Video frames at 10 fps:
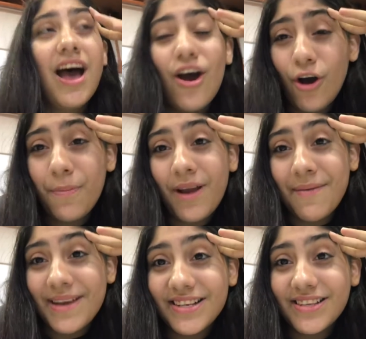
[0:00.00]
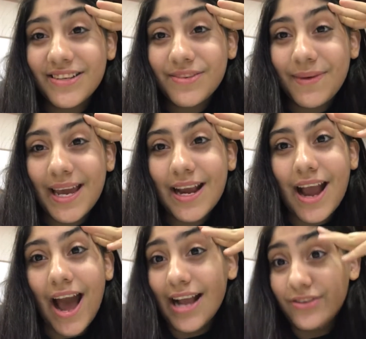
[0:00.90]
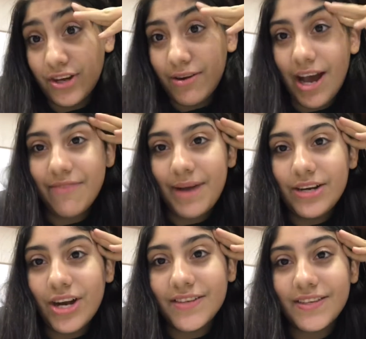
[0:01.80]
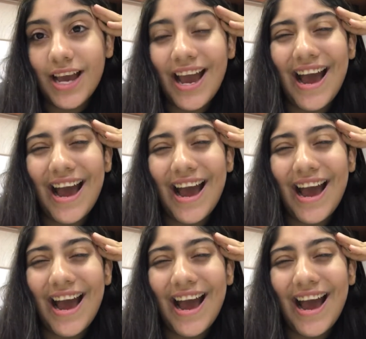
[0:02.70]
Homecomings this week, I don't have my dress yet.